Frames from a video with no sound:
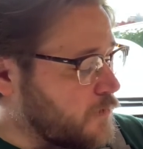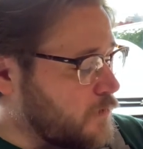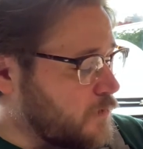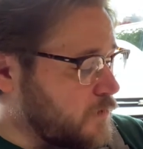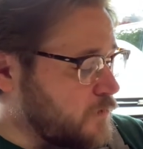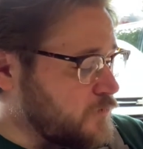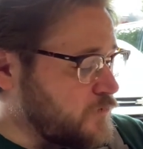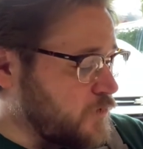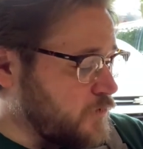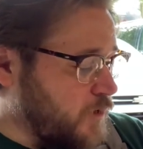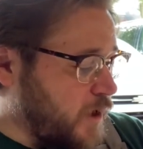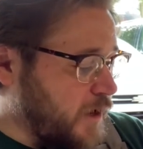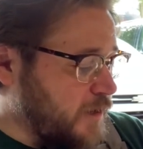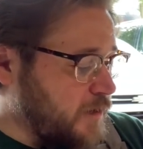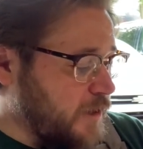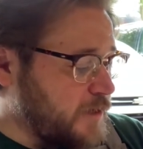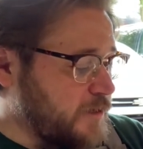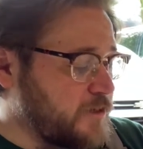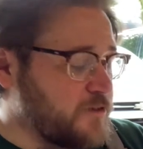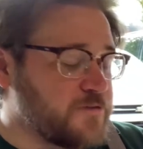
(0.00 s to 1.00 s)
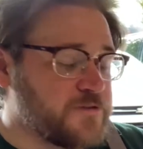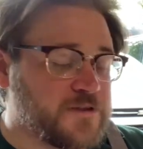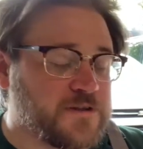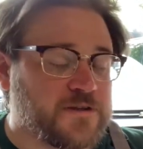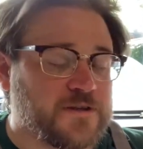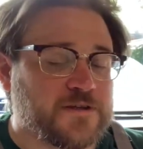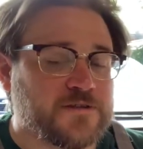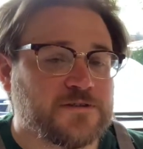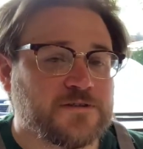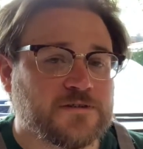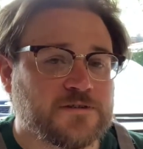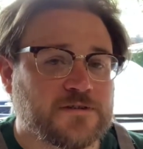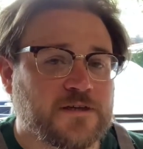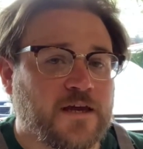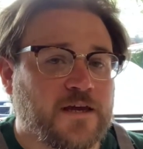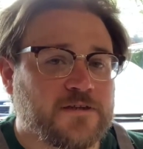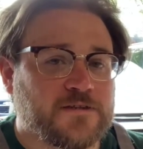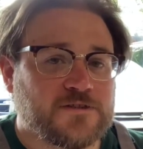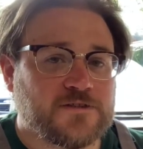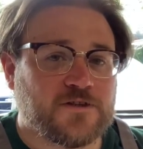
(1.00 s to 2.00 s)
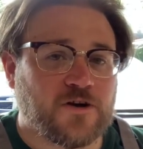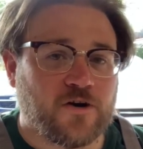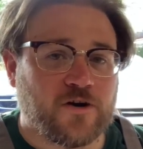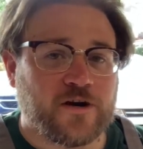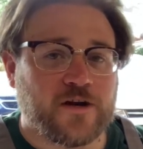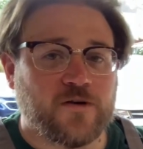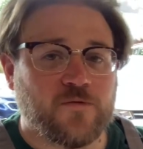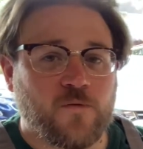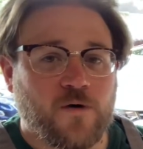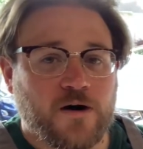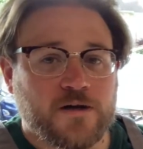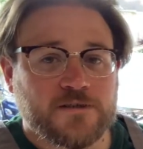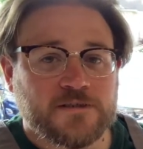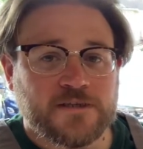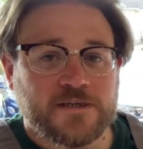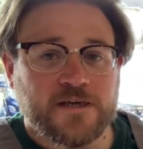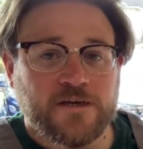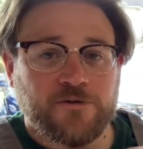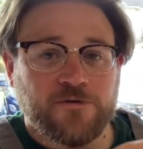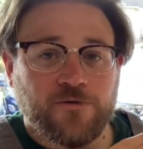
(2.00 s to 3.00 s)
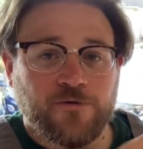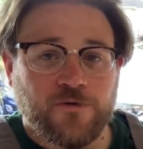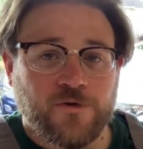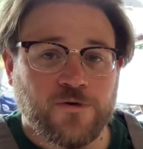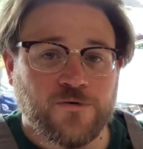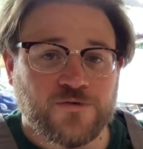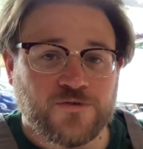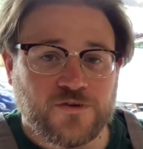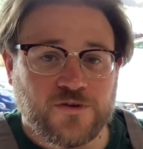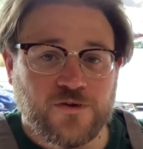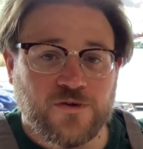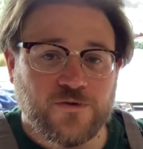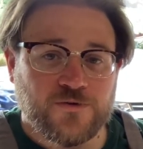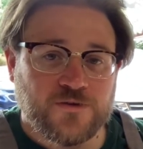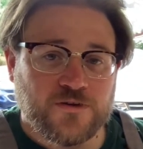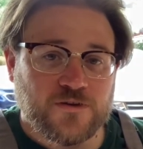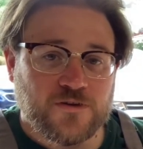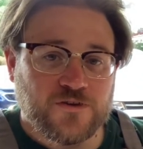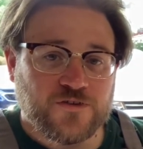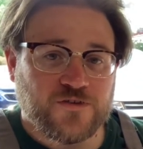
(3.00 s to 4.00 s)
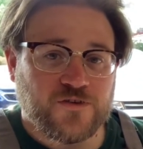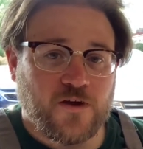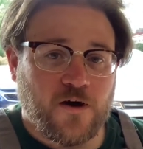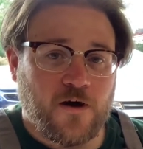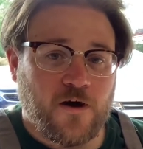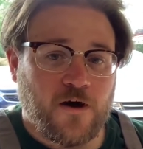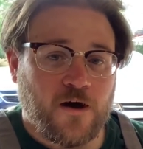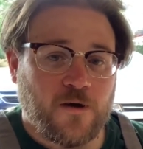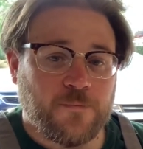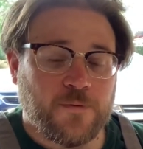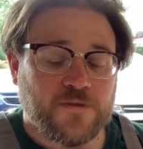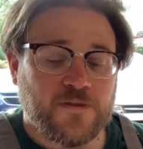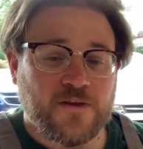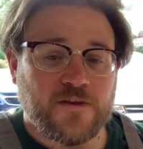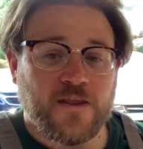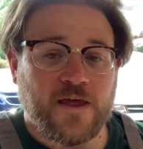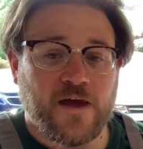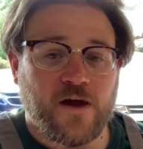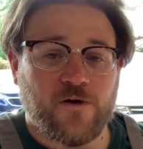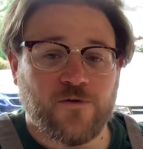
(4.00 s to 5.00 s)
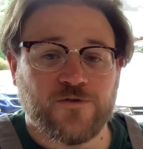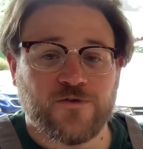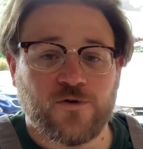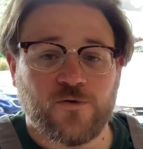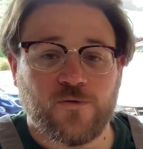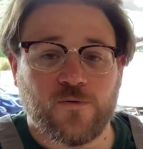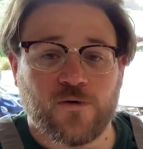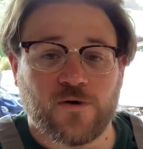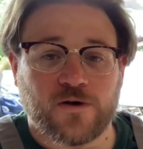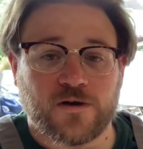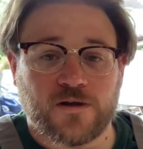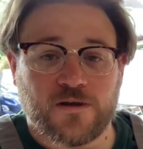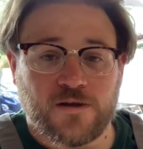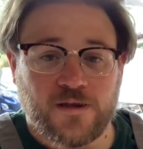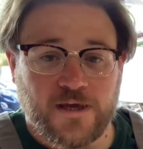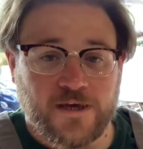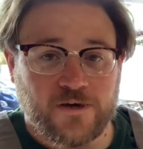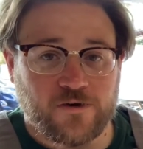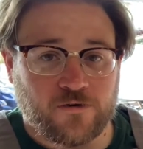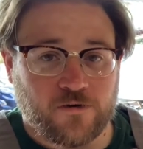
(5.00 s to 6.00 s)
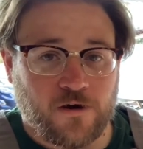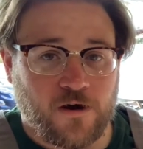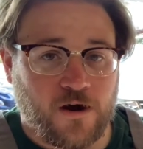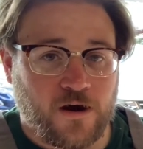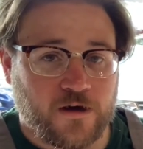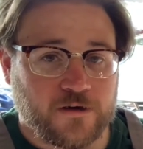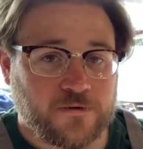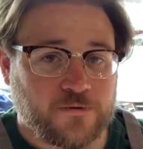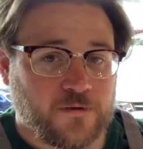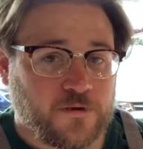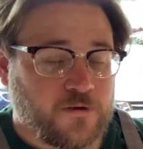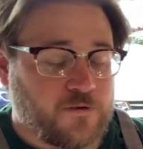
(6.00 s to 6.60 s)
So I like using this as a starting one to get you used to using the saw, but then they also work later on